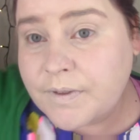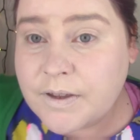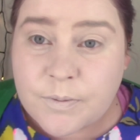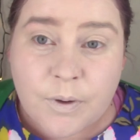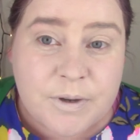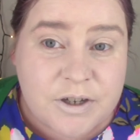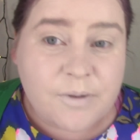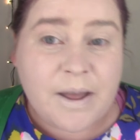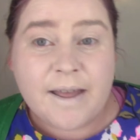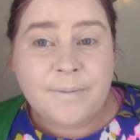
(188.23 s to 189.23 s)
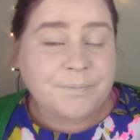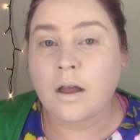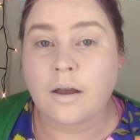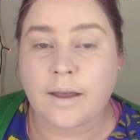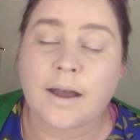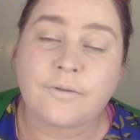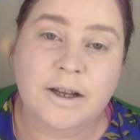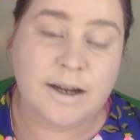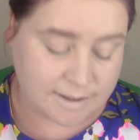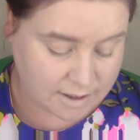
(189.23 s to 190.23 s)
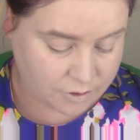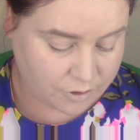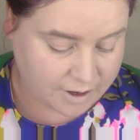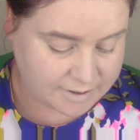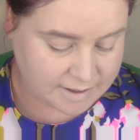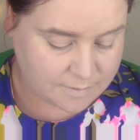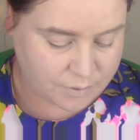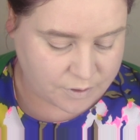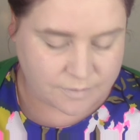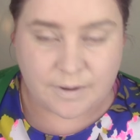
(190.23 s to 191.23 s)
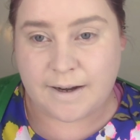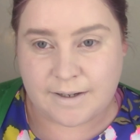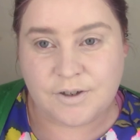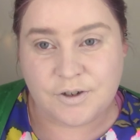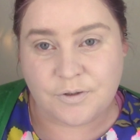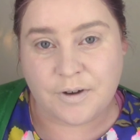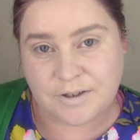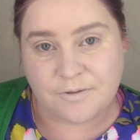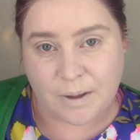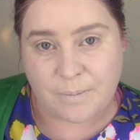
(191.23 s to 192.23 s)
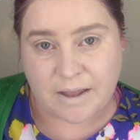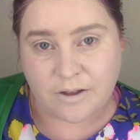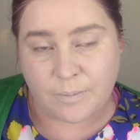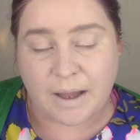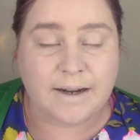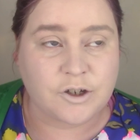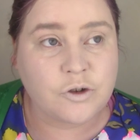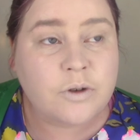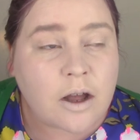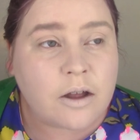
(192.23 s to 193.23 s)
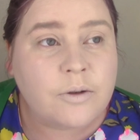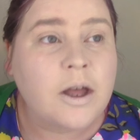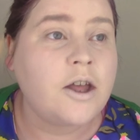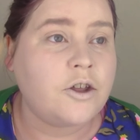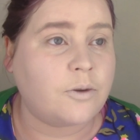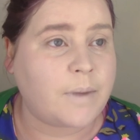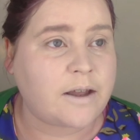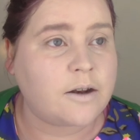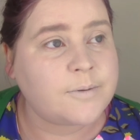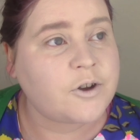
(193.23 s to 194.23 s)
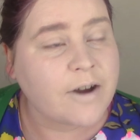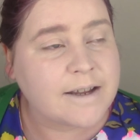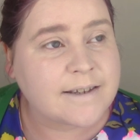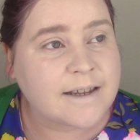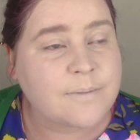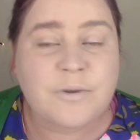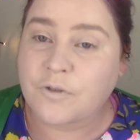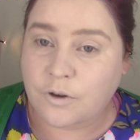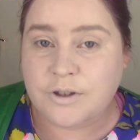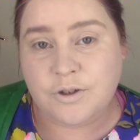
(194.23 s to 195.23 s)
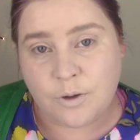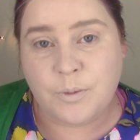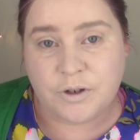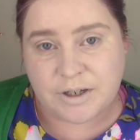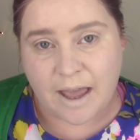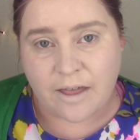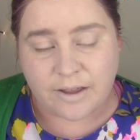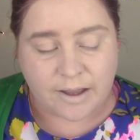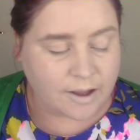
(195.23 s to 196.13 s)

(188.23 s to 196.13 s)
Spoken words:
That's what we do here. Okay, I realise I look crazy, but I need to do the rest of my makeup. And as you know, your makeup looks crazy before it's all put together.